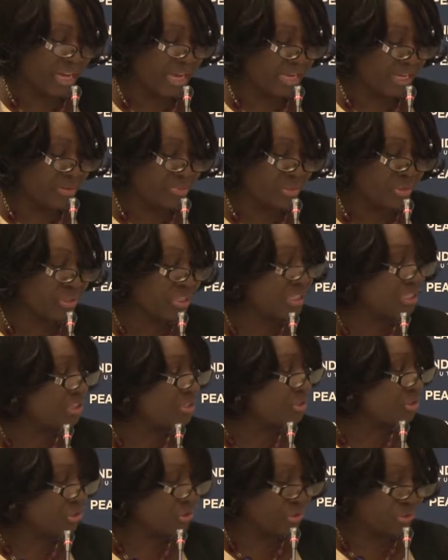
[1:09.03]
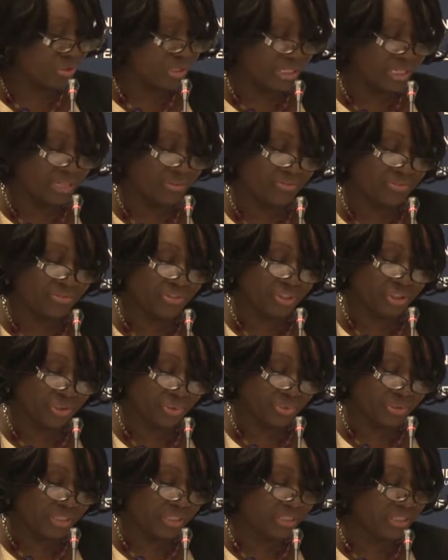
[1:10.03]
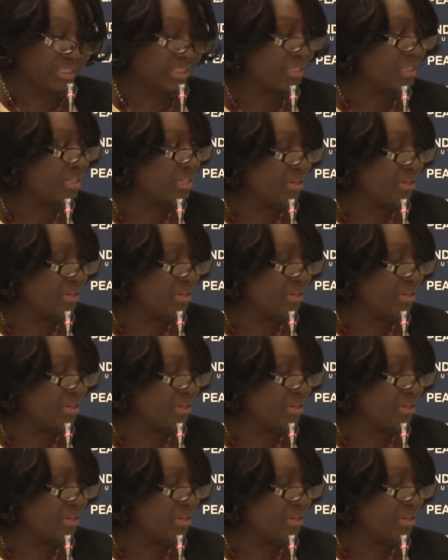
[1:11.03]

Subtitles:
Animal Industry and Fisheries